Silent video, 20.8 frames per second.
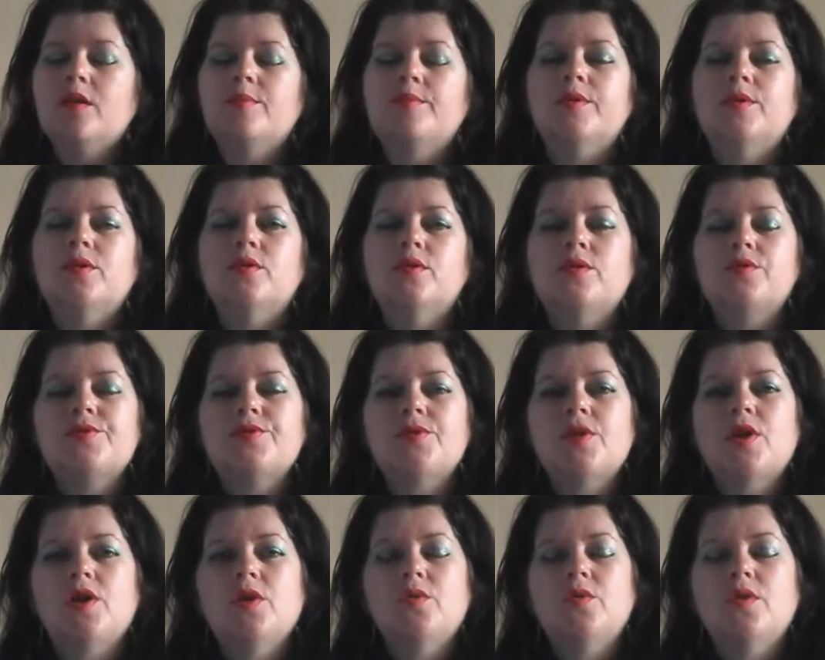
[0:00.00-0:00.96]
but
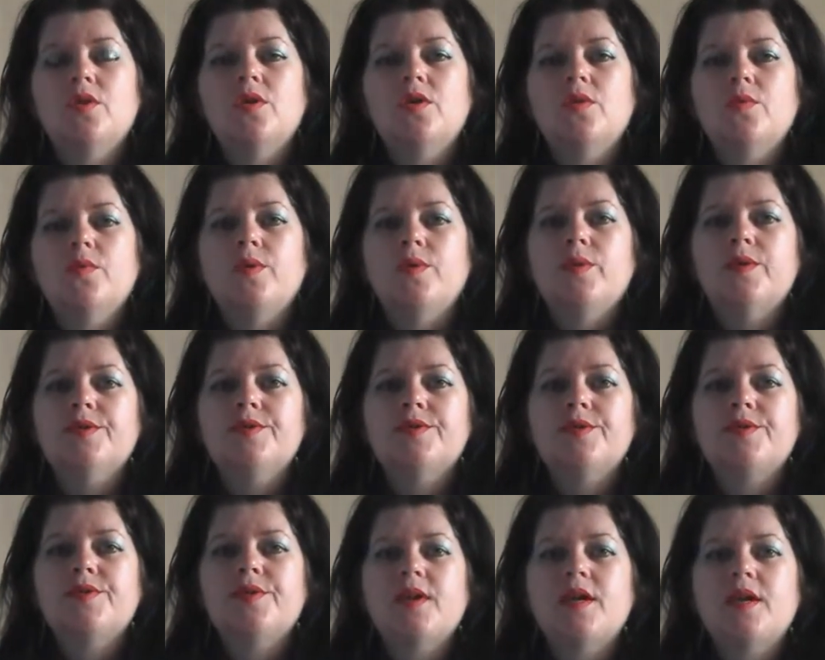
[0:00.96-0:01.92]
also we want to
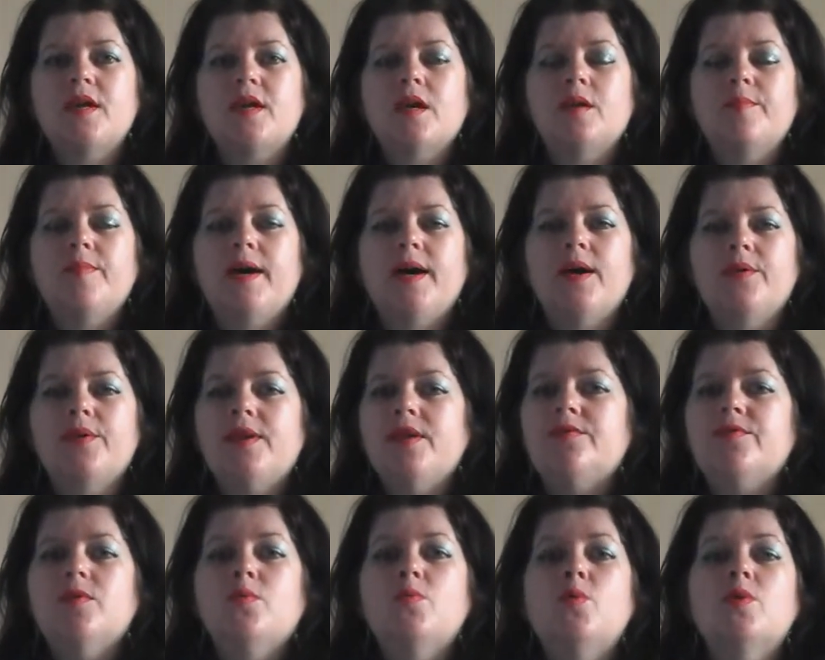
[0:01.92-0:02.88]
think about
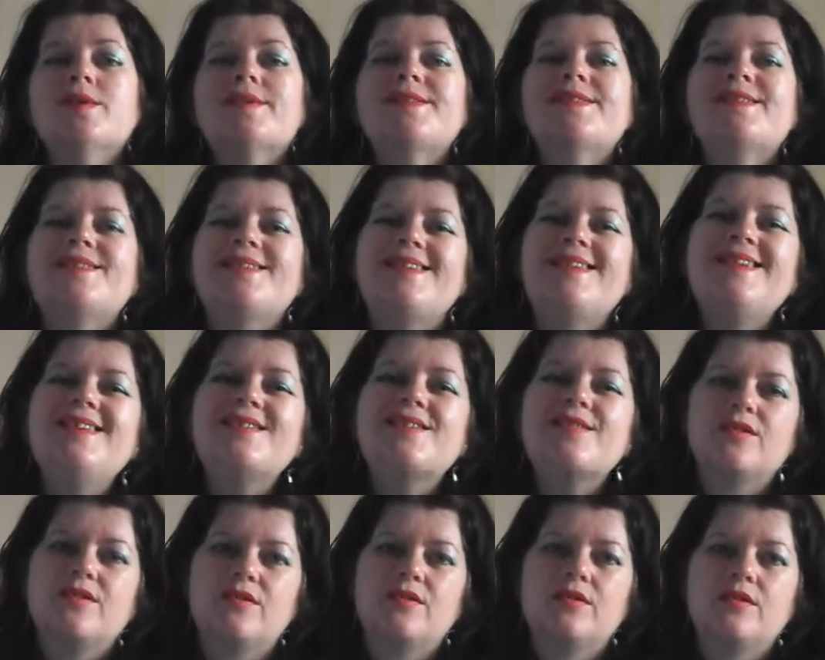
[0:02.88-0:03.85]
even what
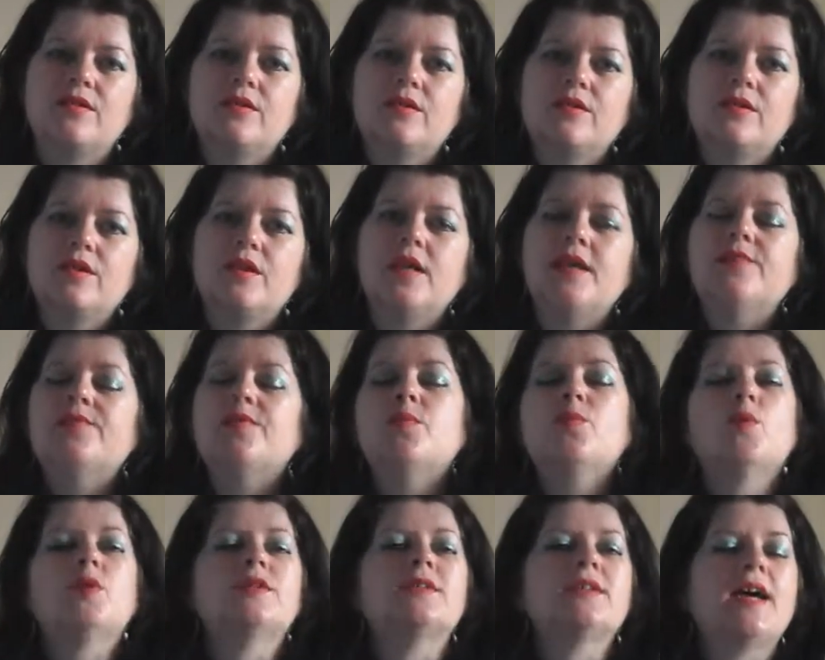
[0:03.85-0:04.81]
season, even
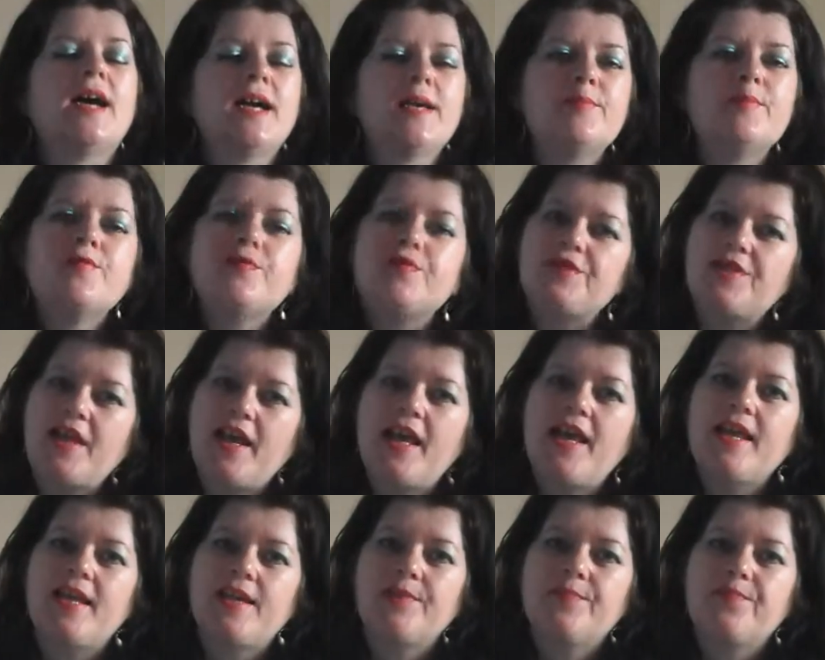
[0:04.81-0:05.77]
what time of
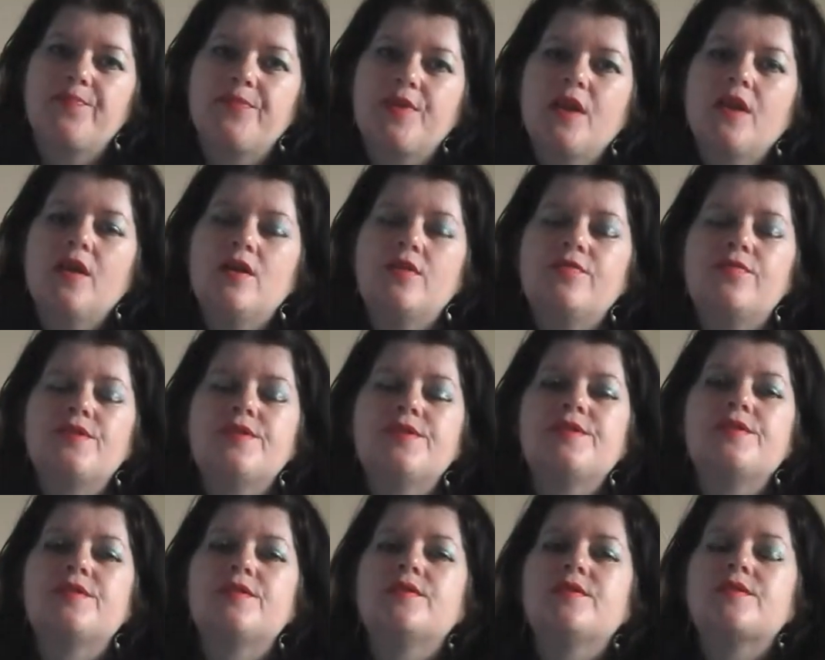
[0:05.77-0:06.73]
day. For
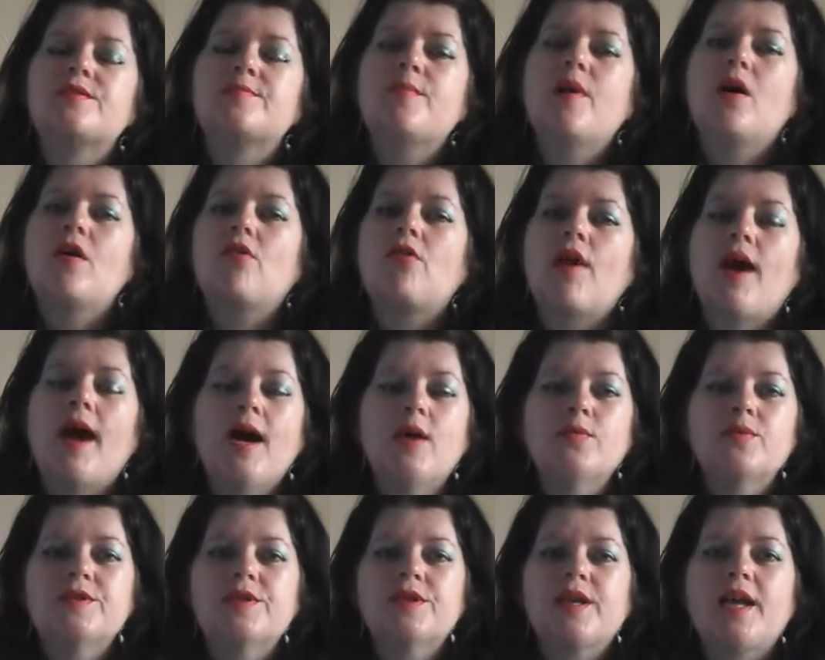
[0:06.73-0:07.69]
instance, Margaret
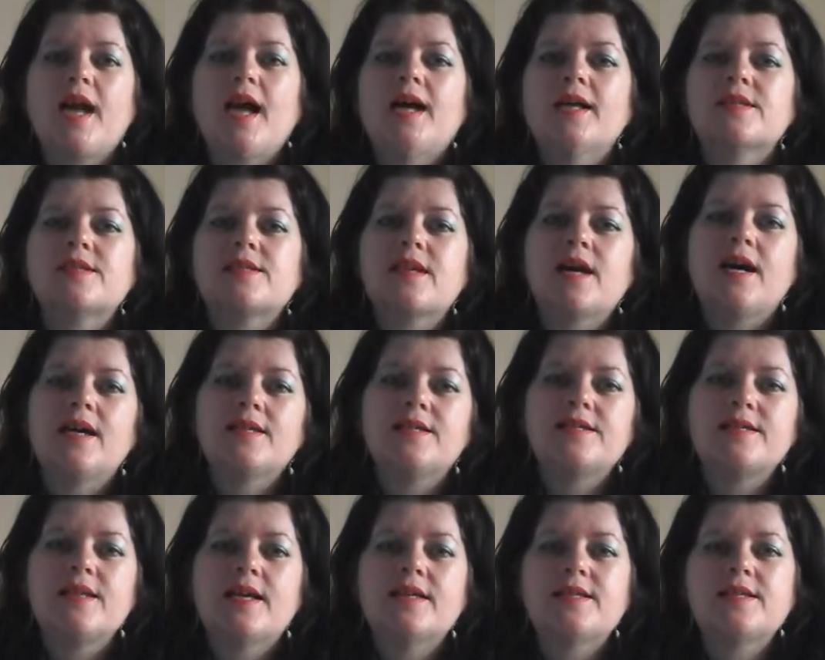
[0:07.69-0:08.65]
Atwood in Cat's Eye
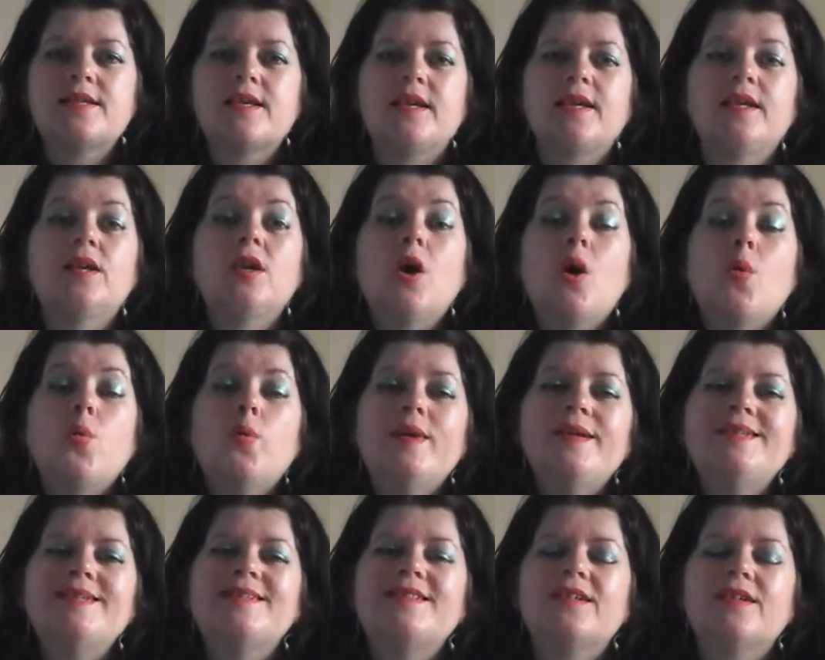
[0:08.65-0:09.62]
sets it in a
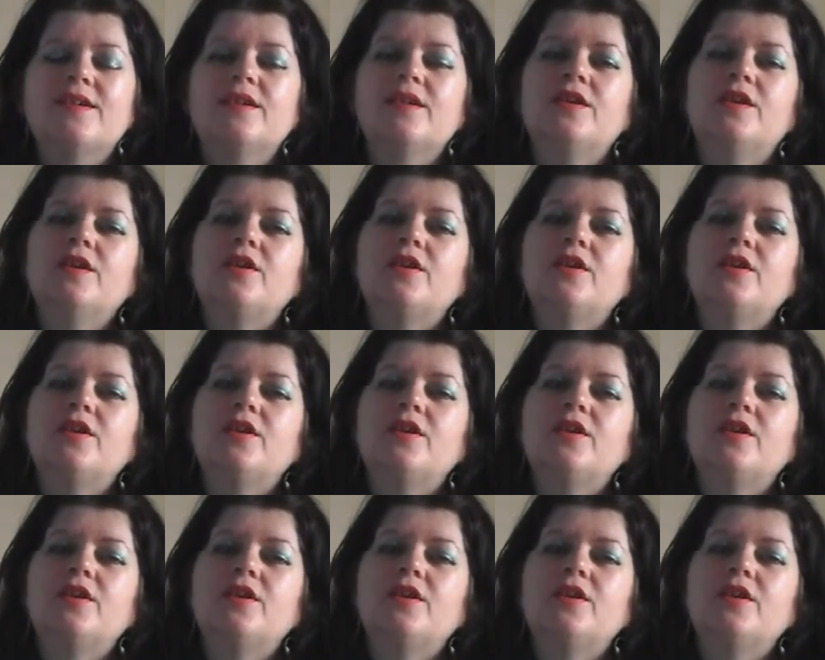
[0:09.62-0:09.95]
winter,